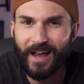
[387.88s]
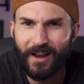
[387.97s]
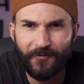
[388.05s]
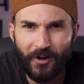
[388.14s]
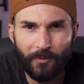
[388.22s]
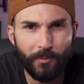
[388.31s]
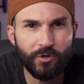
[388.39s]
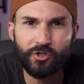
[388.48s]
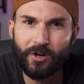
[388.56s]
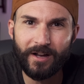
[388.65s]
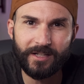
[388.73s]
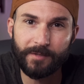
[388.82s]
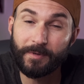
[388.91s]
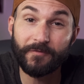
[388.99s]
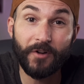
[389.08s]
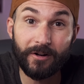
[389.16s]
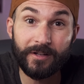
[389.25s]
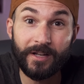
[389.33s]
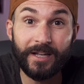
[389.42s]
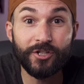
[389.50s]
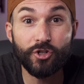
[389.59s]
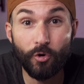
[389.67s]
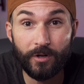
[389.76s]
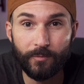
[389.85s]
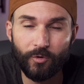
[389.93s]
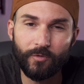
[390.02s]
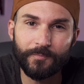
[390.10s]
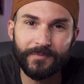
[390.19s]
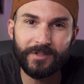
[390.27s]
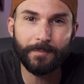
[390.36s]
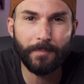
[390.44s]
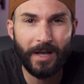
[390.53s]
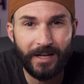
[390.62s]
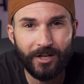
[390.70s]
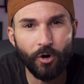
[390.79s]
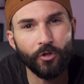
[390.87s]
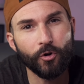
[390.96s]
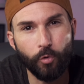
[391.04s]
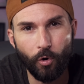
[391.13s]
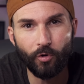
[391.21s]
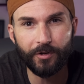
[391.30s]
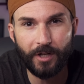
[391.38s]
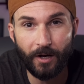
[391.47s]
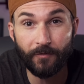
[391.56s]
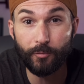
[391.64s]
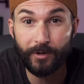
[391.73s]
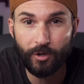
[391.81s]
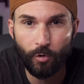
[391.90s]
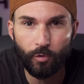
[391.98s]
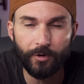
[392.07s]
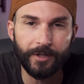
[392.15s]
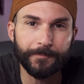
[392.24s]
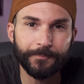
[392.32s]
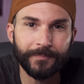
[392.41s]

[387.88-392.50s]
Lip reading: and found most tracks to be very enjoyable, depending on the quality of the recording.